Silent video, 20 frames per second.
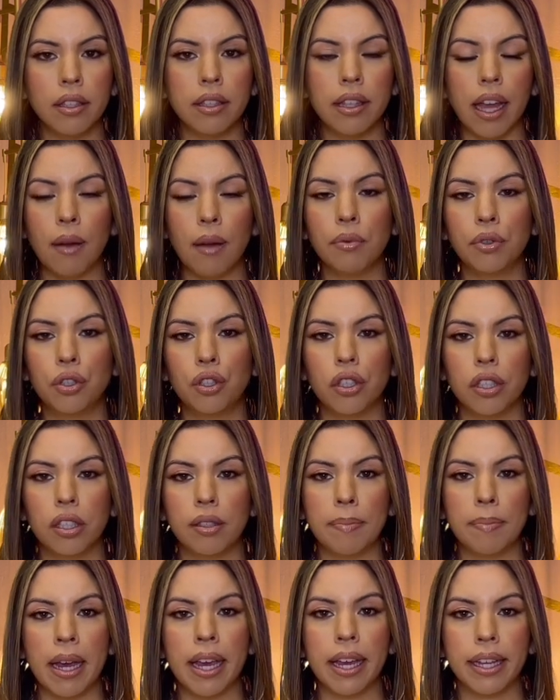That was just
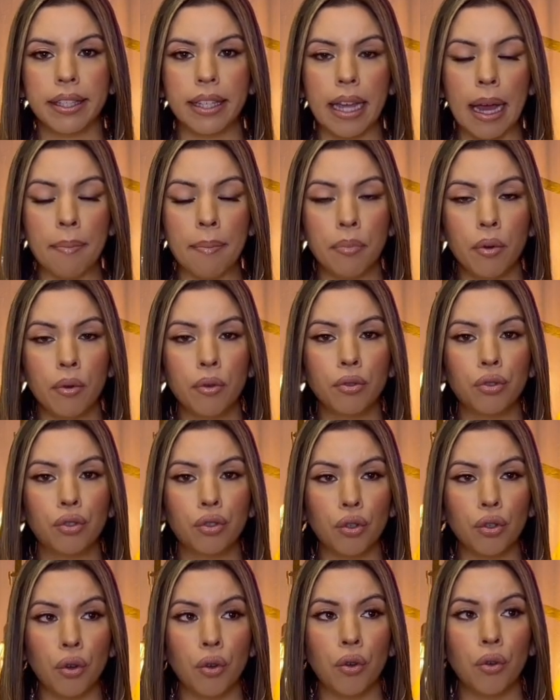my example.
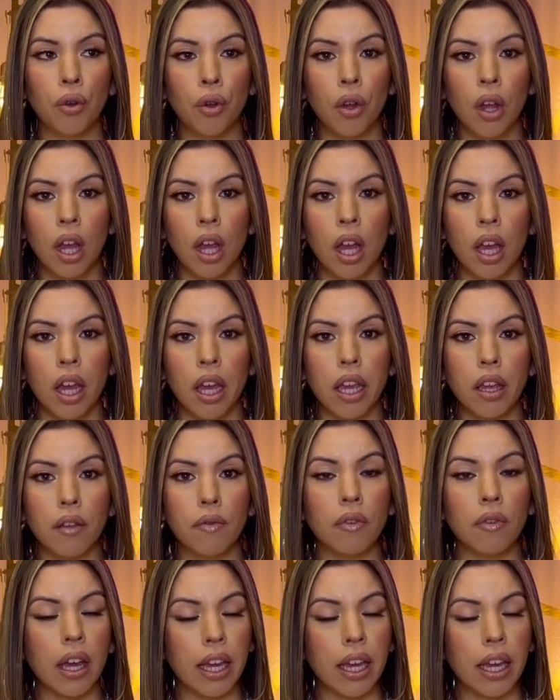So if